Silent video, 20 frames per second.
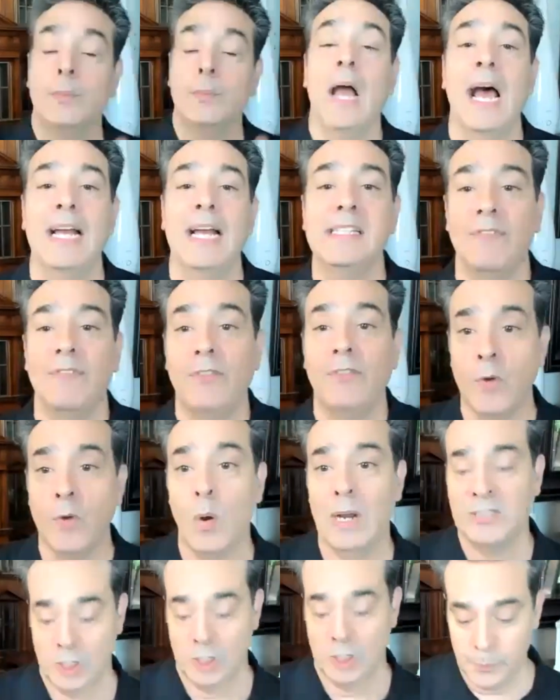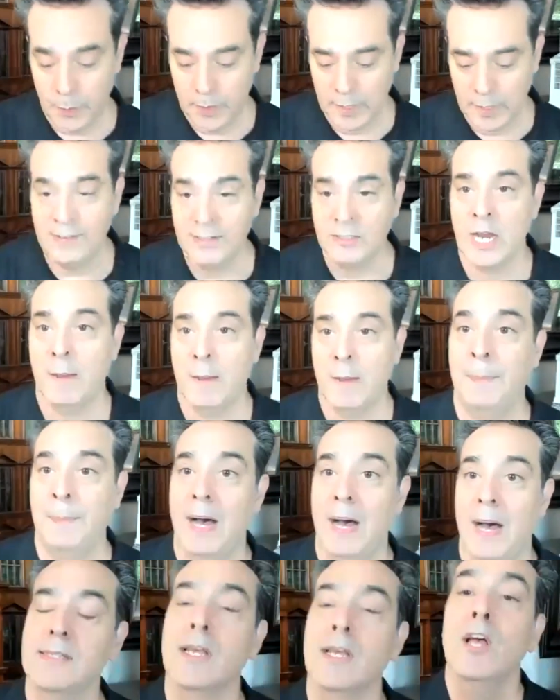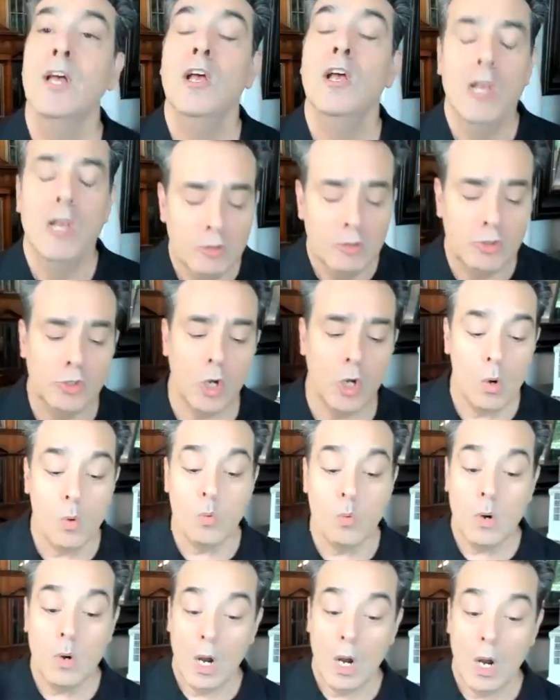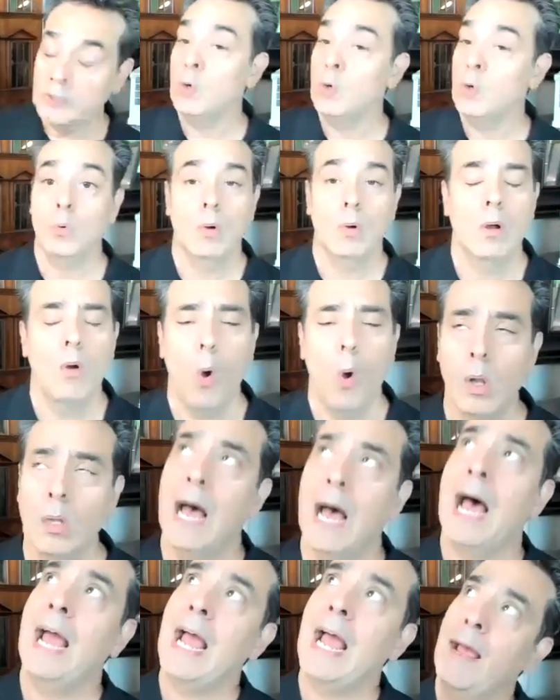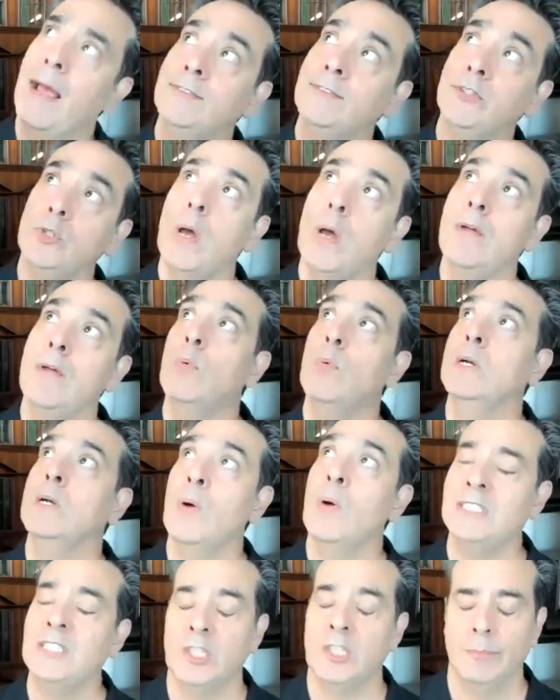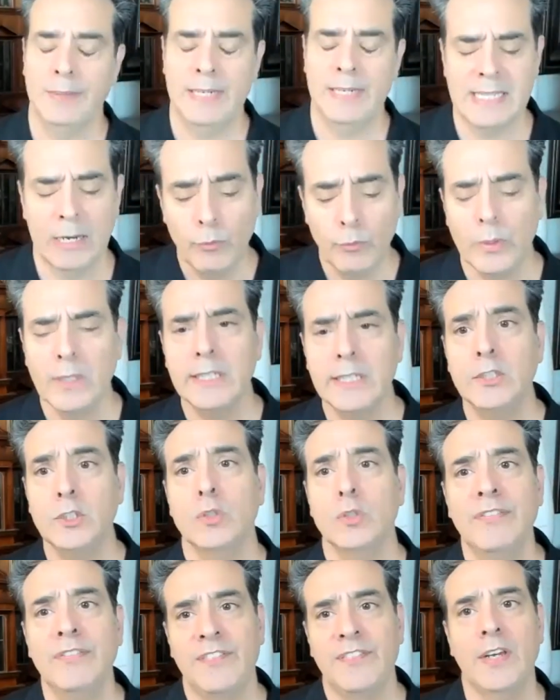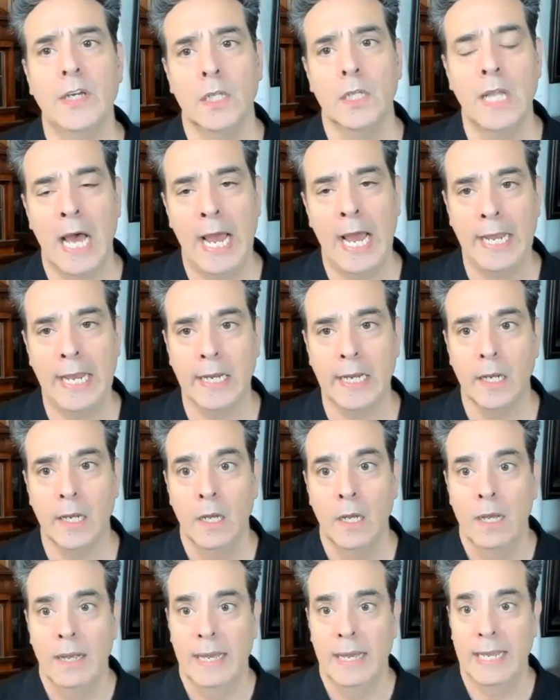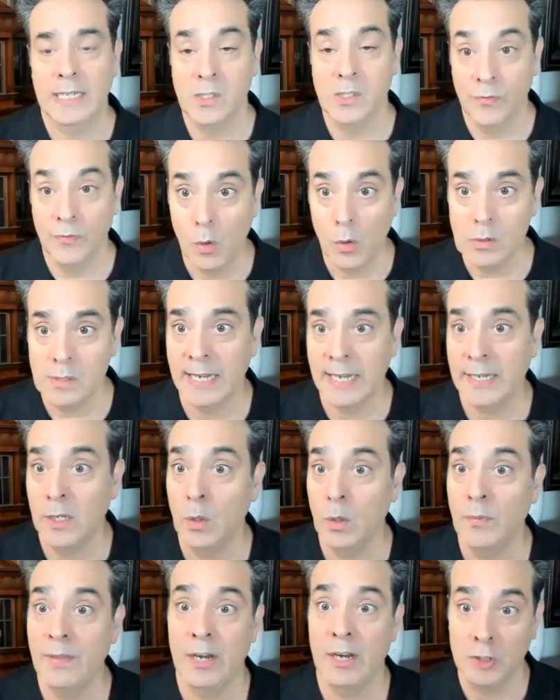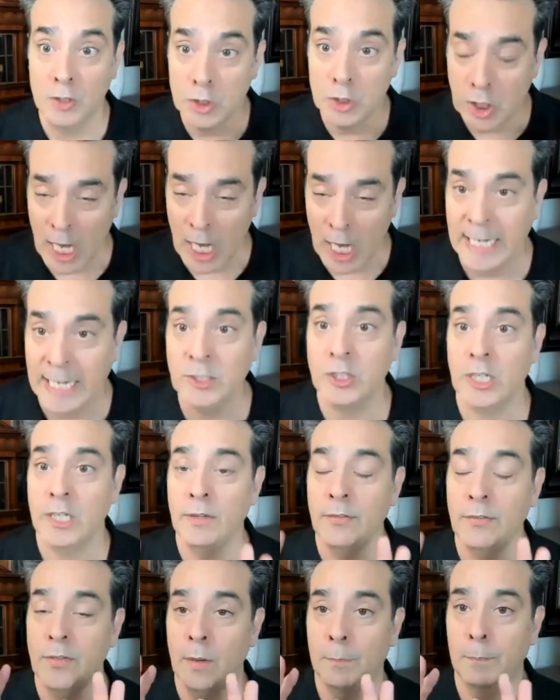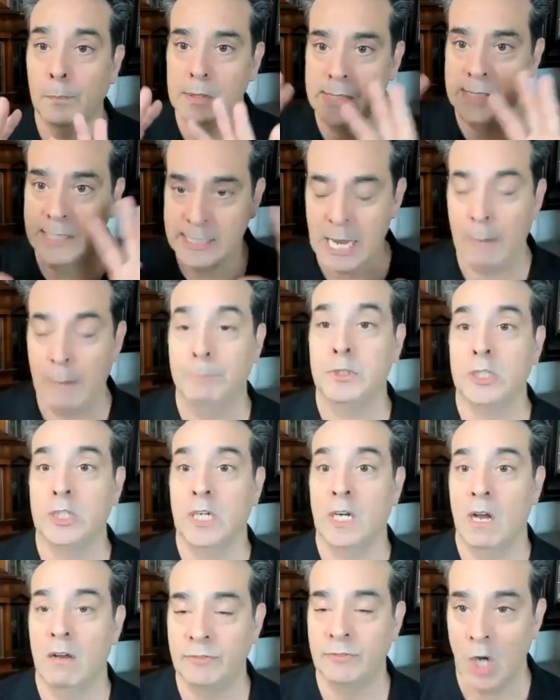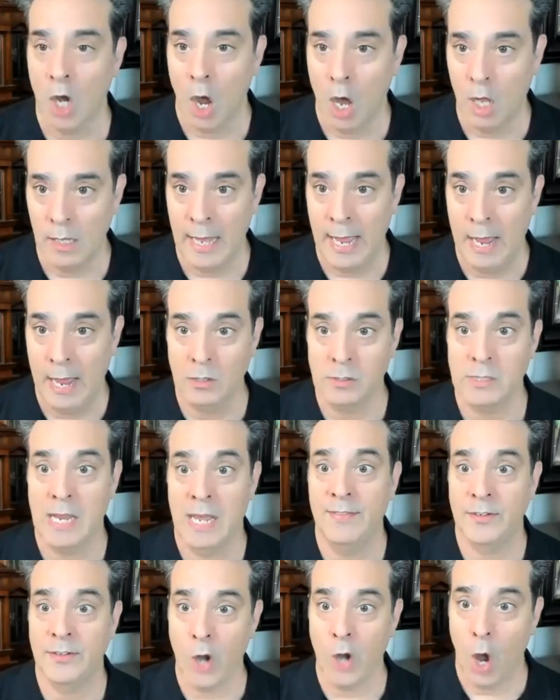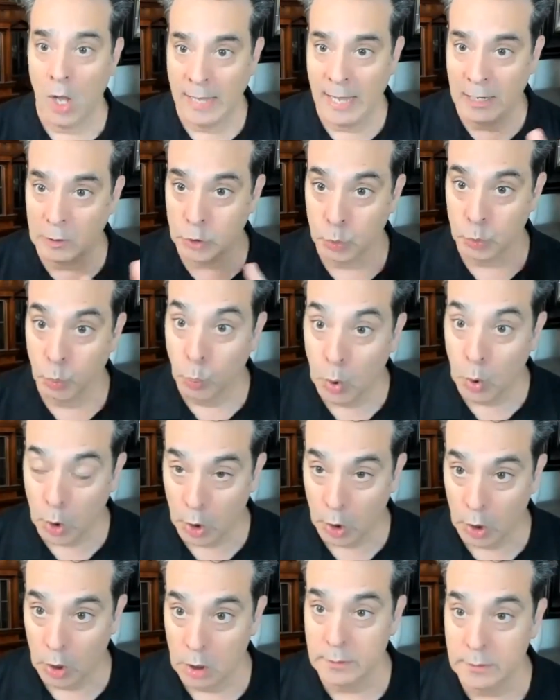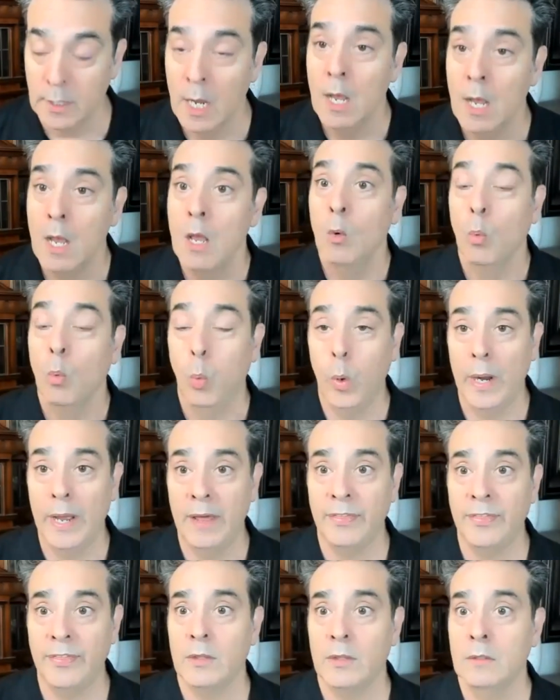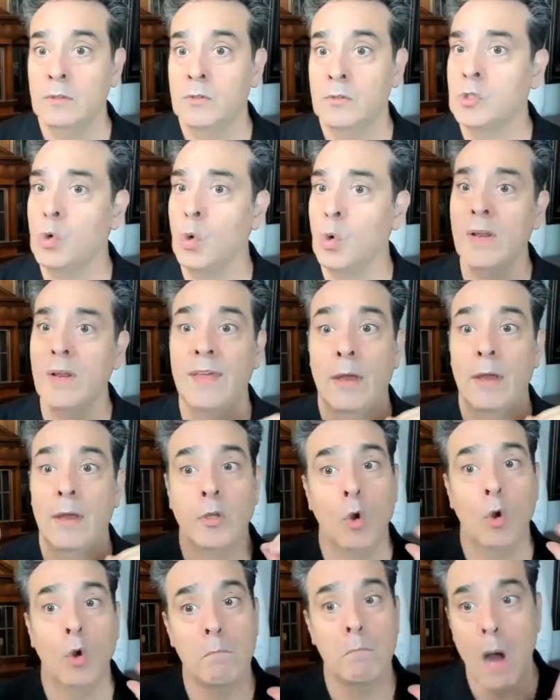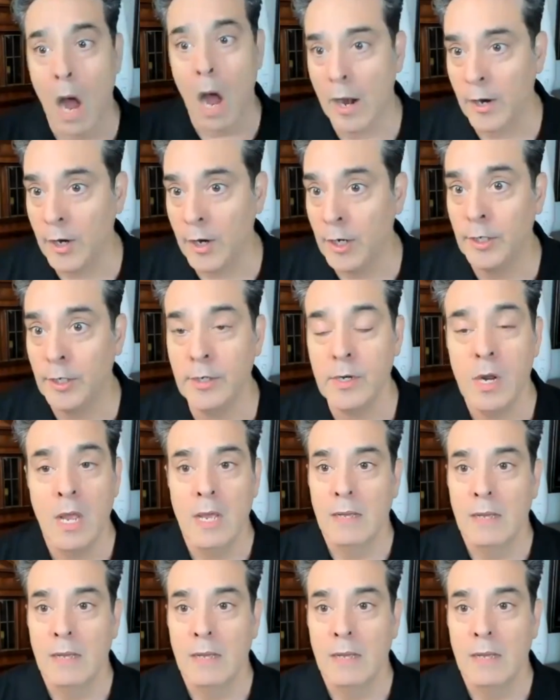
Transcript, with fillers: guys if you have questions put it in the chat box so so all i, I do have one question because i really do feel like it's folks like you that are changing the perception of dollhouse and the dollhouse world with sort of the, your modern